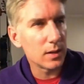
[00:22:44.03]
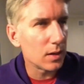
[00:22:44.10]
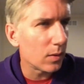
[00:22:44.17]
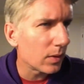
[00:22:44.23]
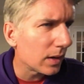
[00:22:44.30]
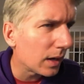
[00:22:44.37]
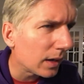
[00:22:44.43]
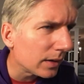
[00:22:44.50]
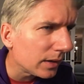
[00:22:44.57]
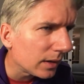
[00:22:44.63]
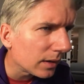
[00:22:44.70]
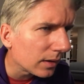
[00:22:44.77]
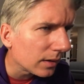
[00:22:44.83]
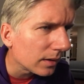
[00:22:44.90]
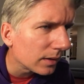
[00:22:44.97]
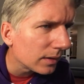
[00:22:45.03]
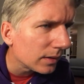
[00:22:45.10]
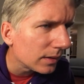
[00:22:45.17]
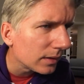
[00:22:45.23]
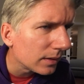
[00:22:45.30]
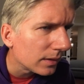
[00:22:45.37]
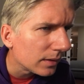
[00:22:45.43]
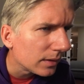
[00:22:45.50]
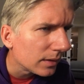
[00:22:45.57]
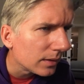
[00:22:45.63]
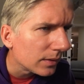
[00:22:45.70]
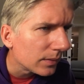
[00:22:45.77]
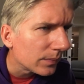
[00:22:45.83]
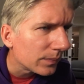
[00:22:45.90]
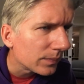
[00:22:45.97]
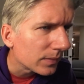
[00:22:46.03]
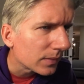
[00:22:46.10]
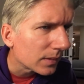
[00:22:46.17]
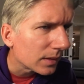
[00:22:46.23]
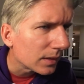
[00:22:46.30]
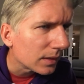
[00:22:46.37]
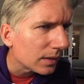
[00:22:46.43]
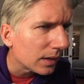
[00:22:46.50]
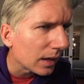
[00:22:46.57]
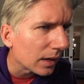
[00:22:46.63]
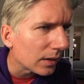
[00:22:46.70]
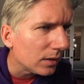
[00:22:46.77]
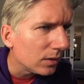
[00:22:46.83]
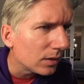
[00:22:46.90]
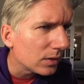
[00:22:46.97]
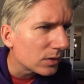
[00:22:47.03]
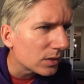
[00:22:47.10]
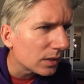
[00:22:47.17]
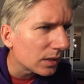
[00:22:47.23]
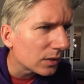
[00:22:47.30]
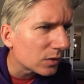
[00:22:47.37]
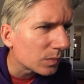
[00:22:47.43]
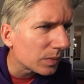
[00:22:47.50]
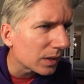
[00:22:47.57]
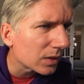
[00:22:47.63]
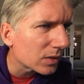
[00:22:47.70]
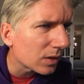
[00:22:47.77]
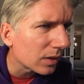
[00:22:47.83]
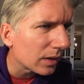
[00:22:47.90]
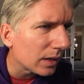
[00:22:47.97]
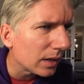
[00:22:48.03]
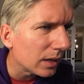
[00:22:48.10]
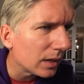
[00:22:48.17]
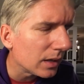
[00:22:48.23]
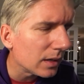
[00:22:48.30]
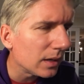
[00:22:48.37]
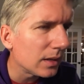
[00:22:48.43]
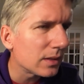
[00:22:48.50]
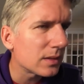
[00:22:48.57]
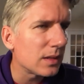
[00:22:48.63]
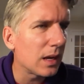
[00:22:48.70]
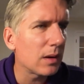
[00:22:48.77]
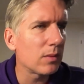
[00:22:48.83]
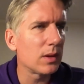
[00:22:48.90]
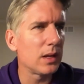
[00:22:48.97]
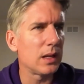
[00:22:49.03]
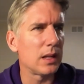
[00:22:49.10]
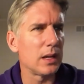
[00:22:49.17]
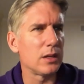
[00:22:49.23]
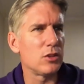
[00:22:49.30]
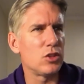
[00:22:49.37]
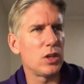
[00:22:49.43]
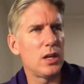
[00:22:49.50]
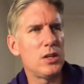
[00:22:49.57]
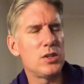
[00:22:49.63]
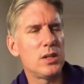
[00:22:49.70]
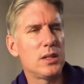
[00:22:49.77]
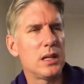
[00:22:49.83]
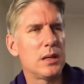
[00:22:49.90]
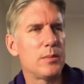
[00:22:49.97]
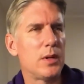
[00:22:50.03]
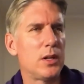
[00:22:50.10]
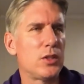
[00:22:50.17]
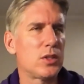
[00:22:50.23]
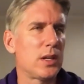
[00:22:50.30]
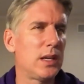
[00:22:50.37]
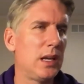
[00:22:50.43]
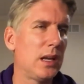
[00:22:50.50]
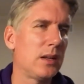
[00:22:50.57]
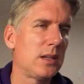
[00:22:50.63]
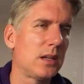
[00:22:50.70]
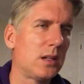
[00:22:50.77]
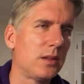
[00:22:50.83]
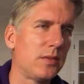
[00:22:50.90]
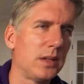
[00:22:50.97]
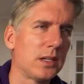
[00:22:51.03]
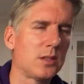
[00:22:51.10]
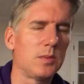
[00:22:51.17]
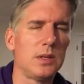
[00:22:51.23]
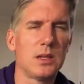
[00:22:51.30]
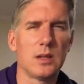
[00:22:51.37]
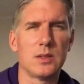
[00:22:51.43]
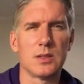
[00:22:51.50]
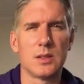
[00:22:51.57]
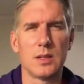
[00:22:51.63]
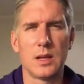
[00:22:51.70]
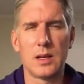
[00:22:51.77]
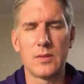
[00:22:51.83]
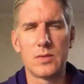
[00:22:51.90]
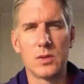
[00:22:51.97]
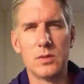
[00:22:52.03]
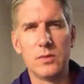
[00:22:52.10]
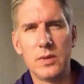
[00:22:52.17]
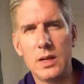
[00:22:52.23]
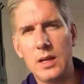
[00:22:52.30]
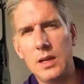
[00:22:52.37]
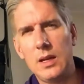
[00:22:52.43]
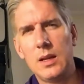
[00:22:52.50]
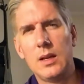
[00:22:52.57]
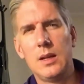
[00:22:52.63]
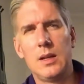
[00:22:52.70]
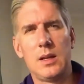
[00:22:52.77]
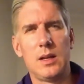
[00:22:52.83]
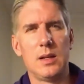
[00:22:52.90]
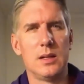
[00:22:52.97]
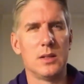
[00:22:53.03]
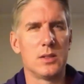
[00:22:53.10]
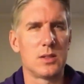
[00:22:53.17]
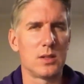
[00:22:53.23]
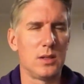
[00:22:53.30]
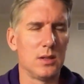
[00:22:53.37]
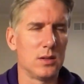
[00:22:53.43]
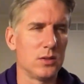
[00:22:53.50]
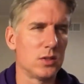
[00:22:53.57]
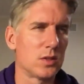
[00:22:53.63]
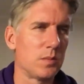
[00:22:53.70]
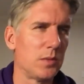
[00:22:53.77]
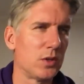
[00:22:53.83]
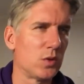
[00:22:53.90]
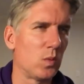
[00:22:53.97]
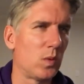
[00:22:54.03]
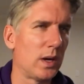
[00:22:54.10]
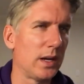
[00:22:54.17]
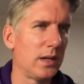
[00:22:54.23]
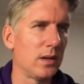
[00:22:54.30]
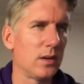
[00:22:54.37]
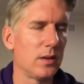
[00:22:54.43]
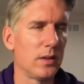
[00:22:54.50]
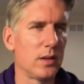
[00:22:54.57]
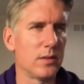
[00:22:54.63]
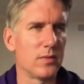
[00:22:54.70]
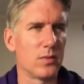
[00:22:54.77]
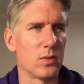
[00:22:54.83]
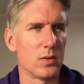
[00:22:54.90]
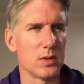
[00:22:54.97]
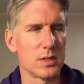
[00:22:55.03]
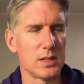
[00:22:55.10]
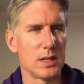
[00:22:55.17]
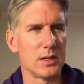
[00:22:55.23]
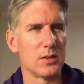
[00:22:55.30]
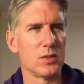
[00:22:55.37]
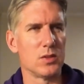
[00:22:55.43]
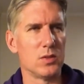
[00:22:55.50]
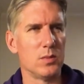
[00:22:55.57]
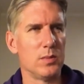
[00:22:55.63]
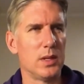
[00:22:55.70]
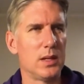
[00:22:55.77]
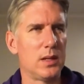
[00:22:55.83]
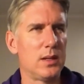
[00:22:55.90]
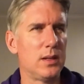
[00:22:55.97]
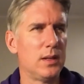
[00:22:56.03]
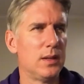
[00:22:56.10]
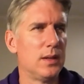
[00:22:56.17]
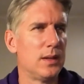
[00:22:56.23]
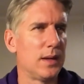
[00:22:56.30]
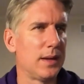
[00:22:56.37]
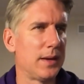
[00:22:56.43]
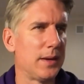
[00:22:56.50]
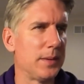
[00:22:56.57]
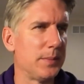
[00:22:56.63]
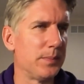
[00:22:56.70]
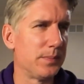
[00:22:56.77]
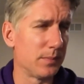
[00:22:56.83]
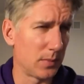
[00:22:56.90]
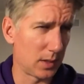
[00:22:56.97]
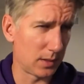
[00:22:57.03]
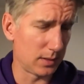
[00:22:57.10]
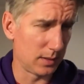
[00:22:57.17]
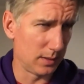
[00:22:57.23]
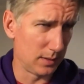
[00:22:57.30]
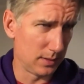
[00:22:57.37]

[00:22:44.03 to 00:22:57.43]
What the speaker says: going on here. Yeah, you can see it's pixelated. It's not really like changing that much. I can't tell if that's because of the FOV and it's, you know, just much wider and therefore it's not as zoomed in. But